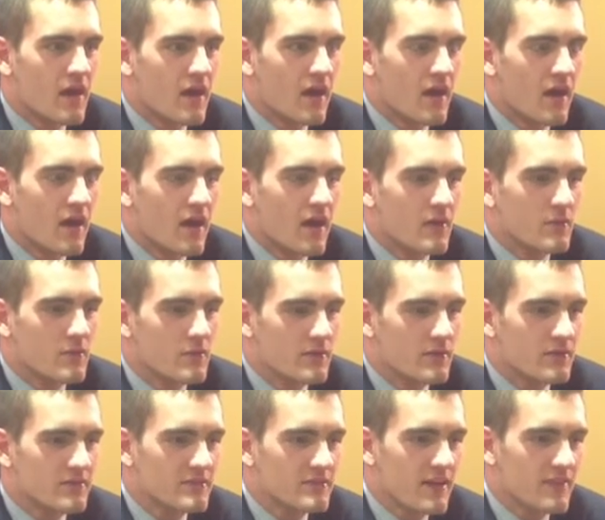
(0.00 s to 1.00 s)

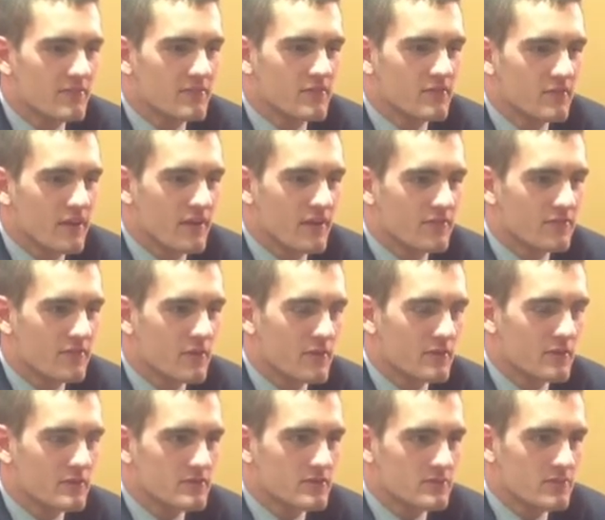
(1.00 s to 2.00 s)
We're definitely very
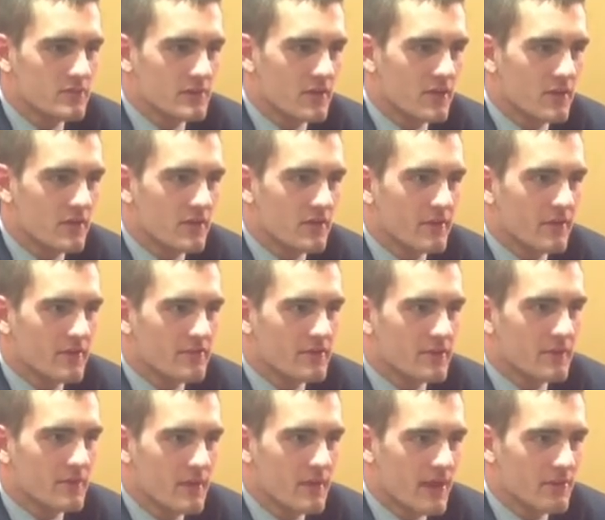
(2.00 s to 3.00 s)
focused. We know that we have to
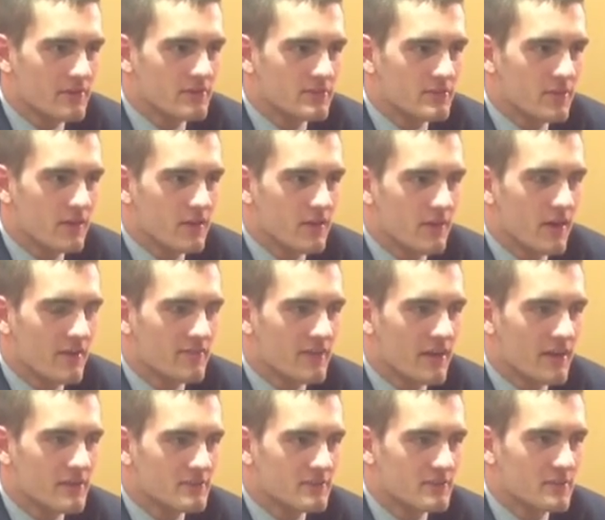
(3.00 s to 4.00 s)
come out and start a lot
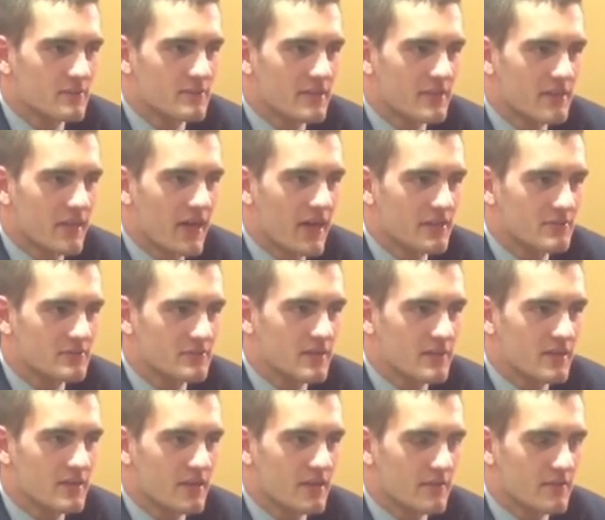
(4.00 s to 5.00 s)
faster than we did last
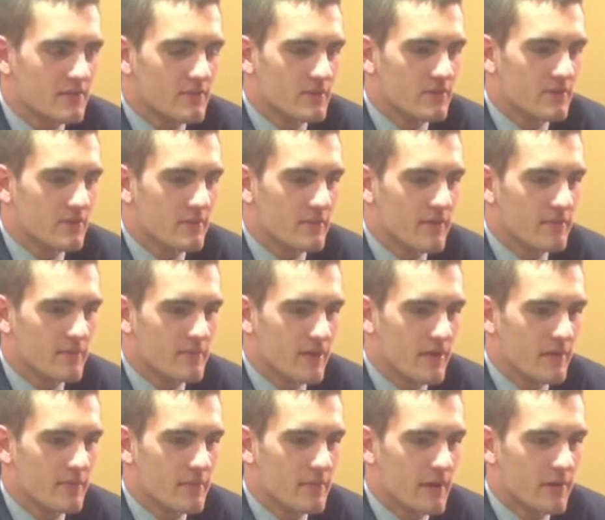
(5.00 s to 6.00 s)
week, and we remember
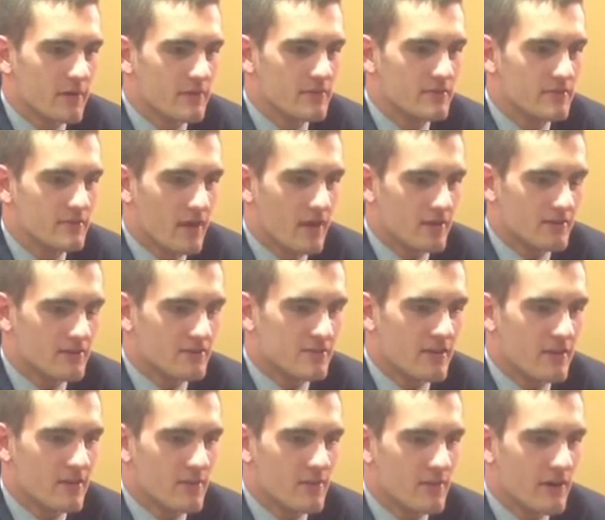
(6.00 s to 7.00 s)
that Bellwood knocked us
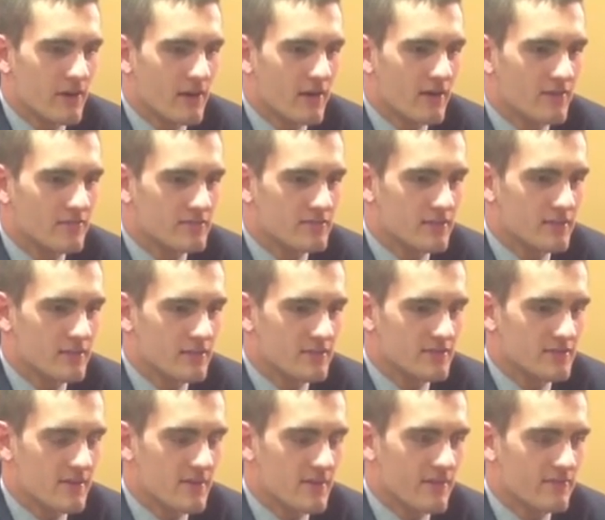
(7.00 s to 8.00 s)
out of the playoffs in the
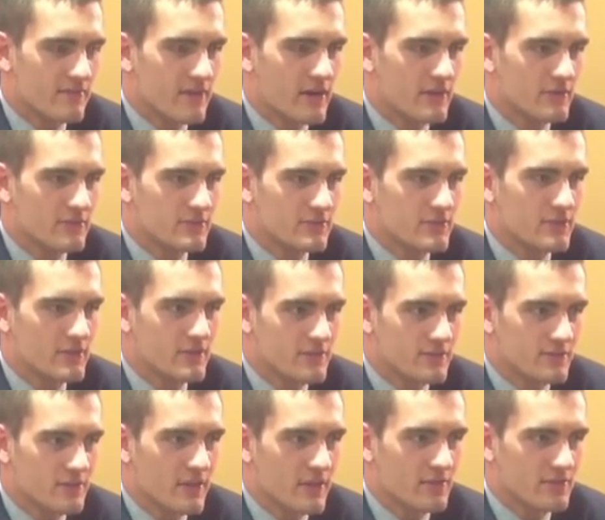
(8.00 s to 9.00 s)
semifinals 2 years
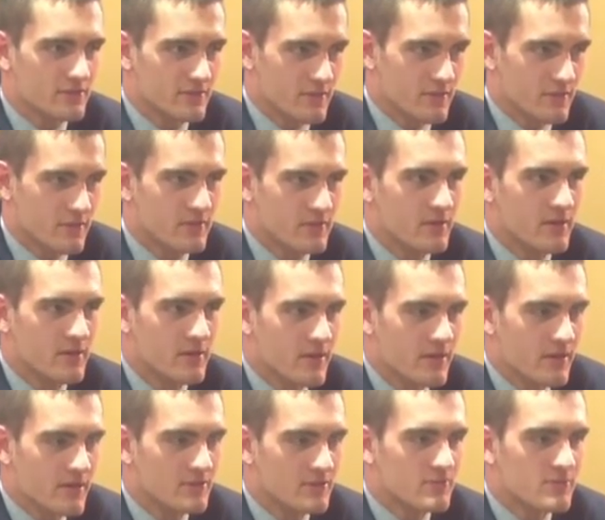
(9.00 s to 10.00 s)
ago, so we're
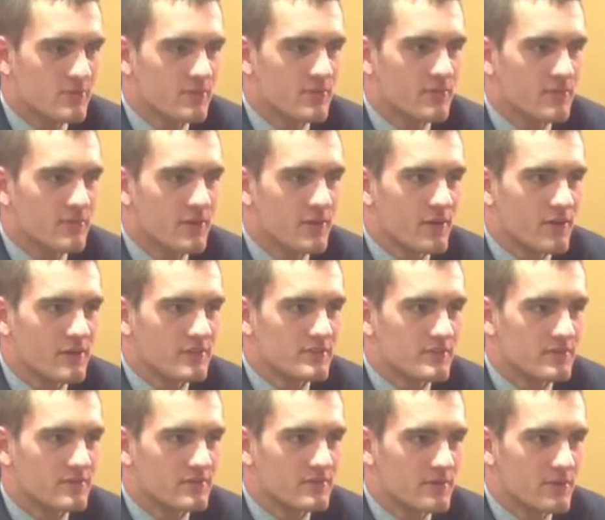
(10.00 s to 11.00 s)
extremely focused
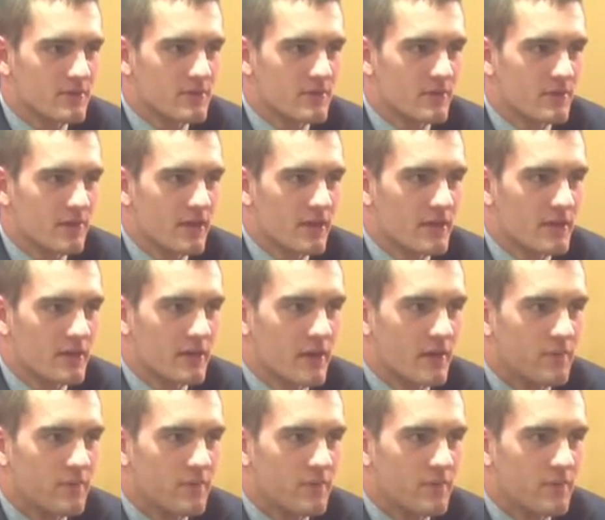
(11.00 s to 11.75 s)
and we're going to be ready to go.